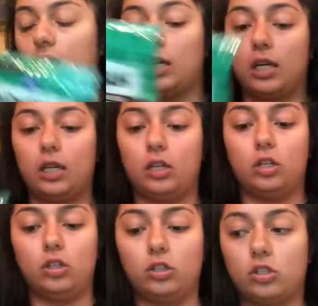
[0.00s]
and
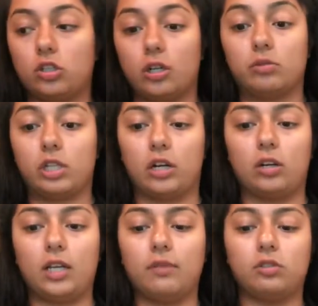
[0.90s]
sharp cheddar left,